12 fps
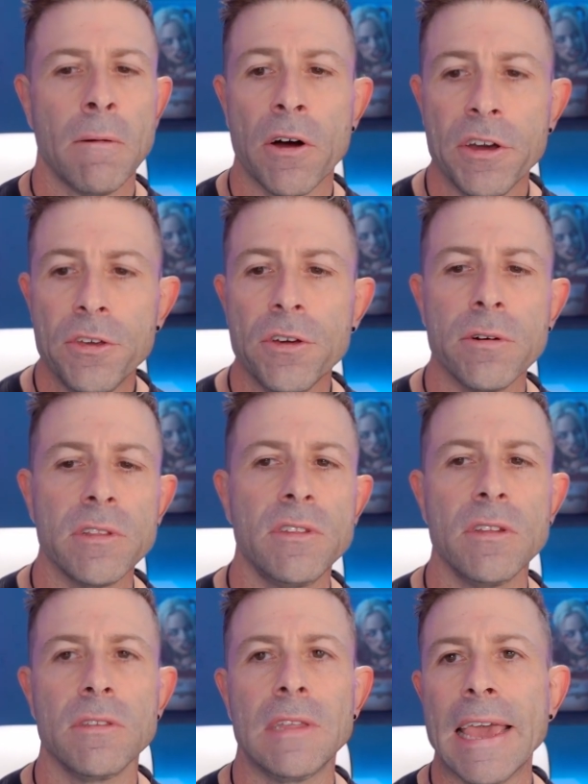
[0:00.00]
Are you going
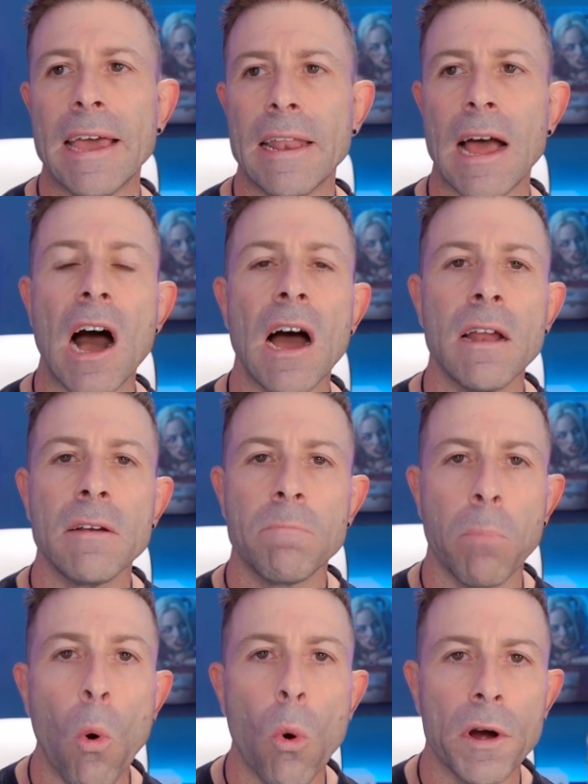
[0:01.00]
to get on
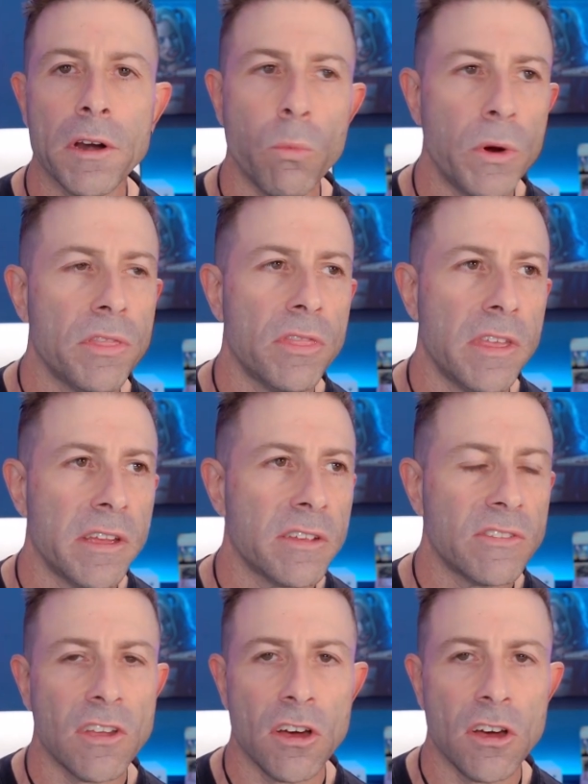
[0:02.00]
board with this